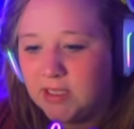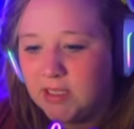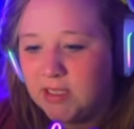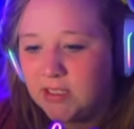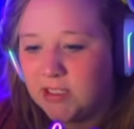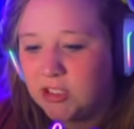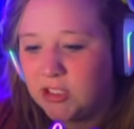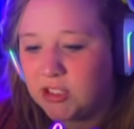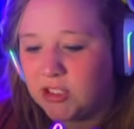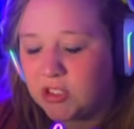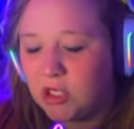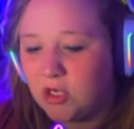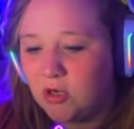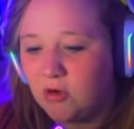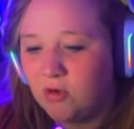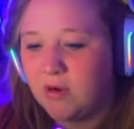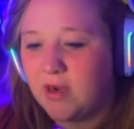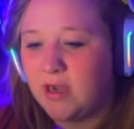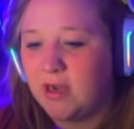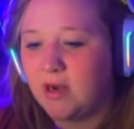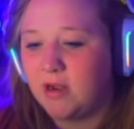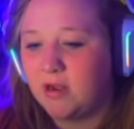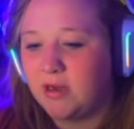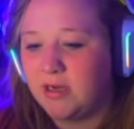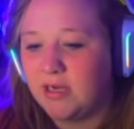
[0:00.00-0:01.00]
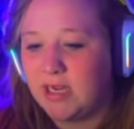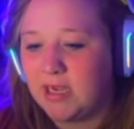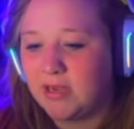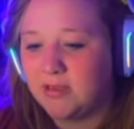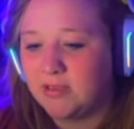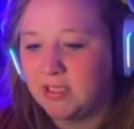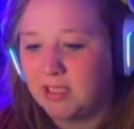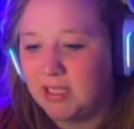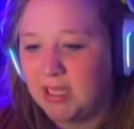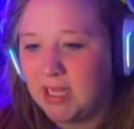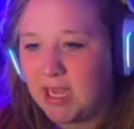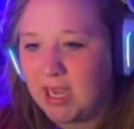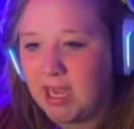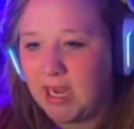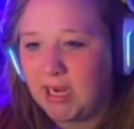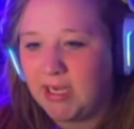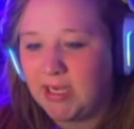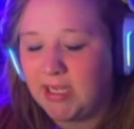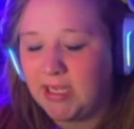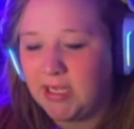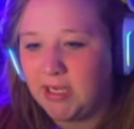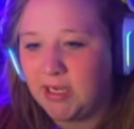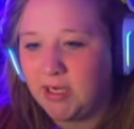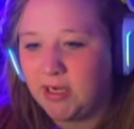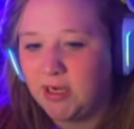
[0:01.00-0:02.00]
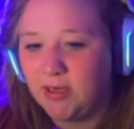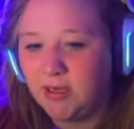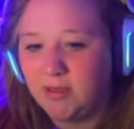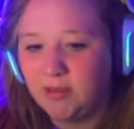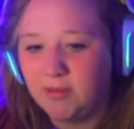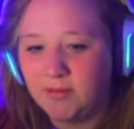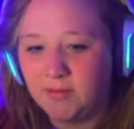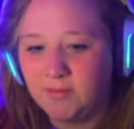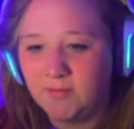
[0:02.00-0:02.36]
Just go right on down the line here.